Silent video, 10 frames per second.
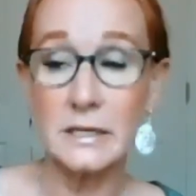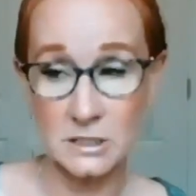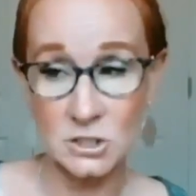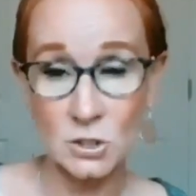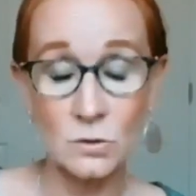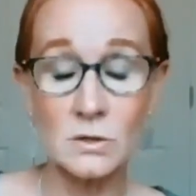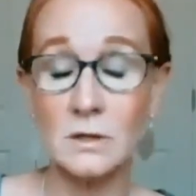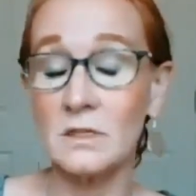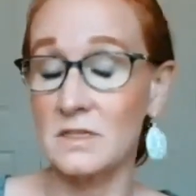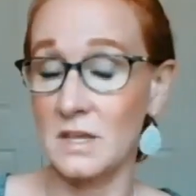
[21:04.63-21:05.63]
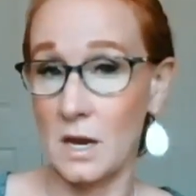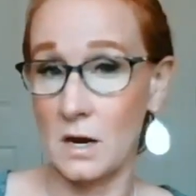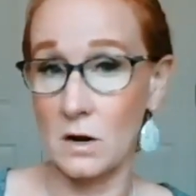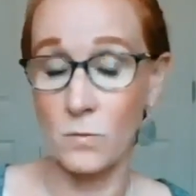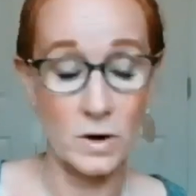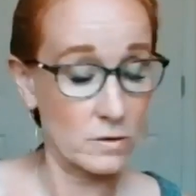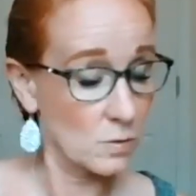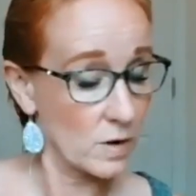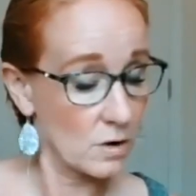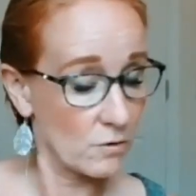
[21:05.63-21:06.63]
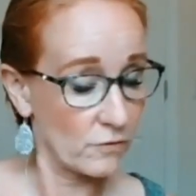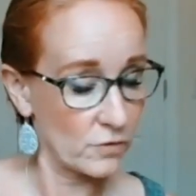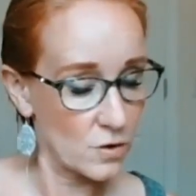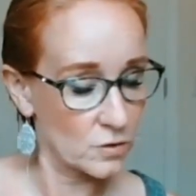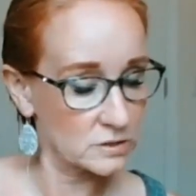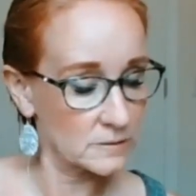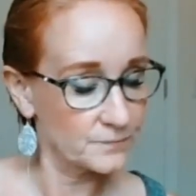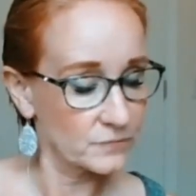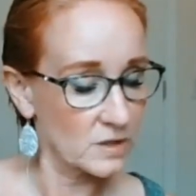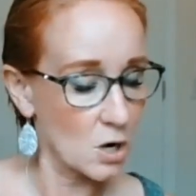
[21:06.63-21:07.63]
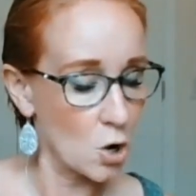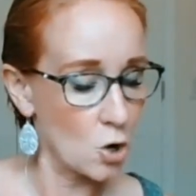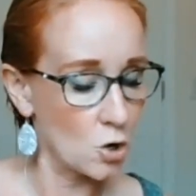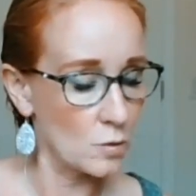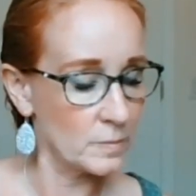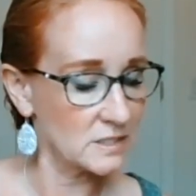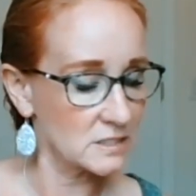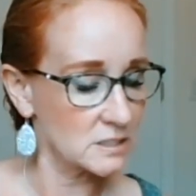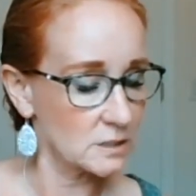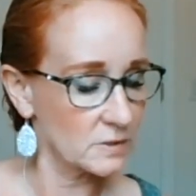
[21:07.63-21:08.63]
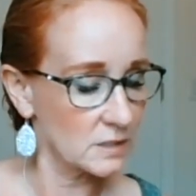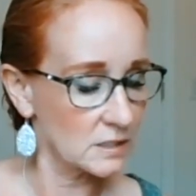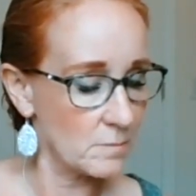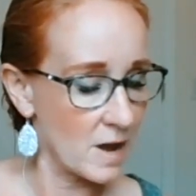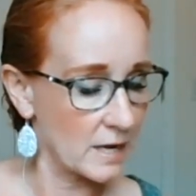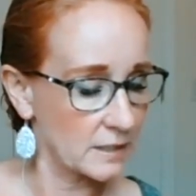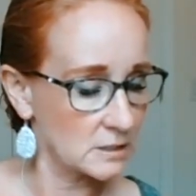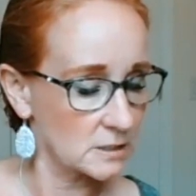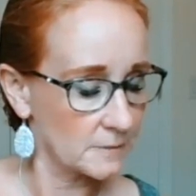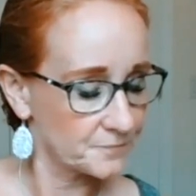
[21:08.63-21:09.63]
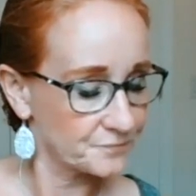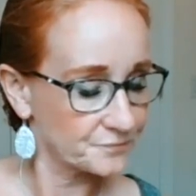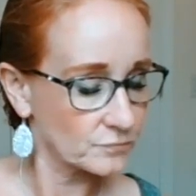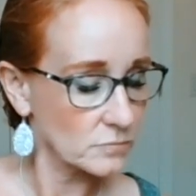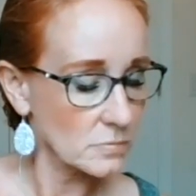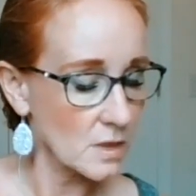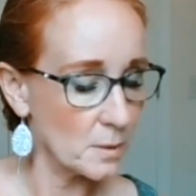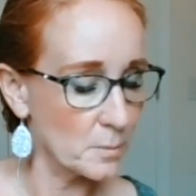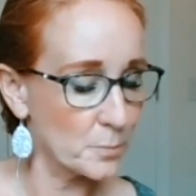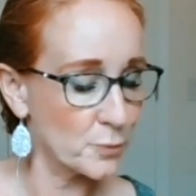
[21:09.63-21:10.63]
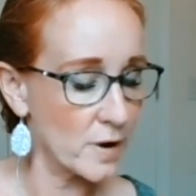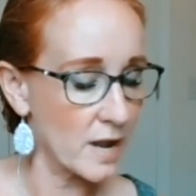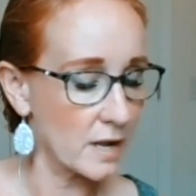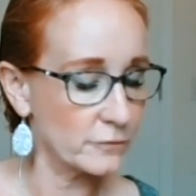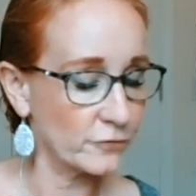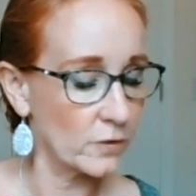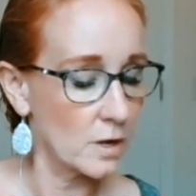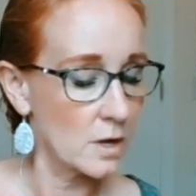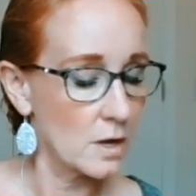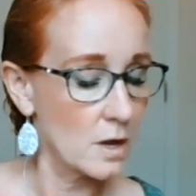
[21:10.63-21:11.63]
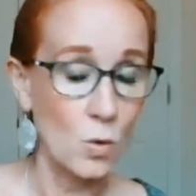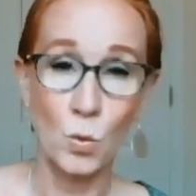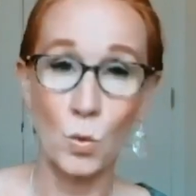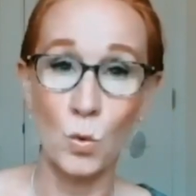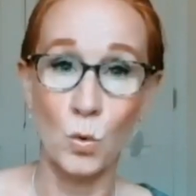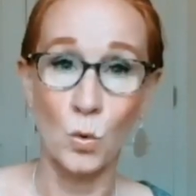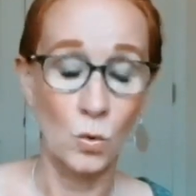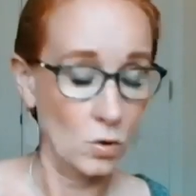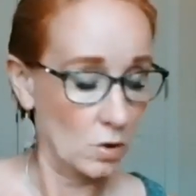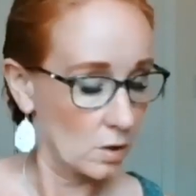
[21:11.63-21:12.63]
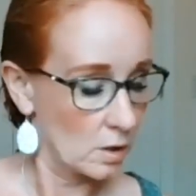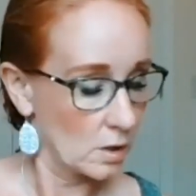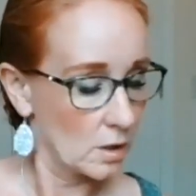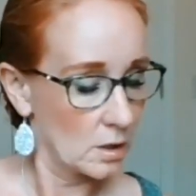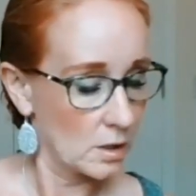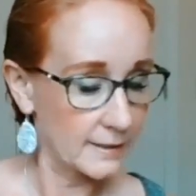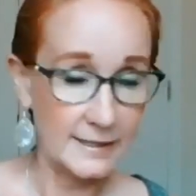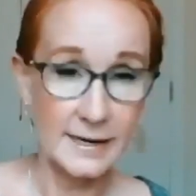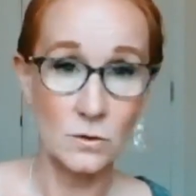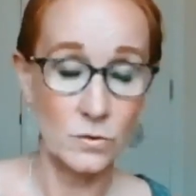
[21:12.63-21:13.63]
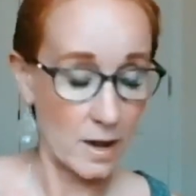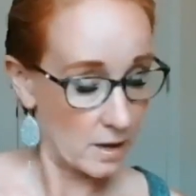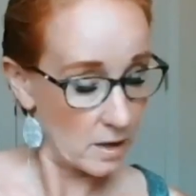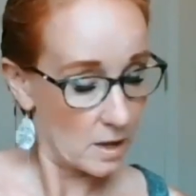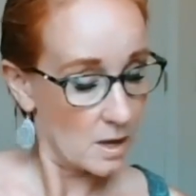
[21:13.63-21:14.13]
in tune and thinker. We already went over those. They calm and stimulate the mind. Brave. Ooh, I did not know that.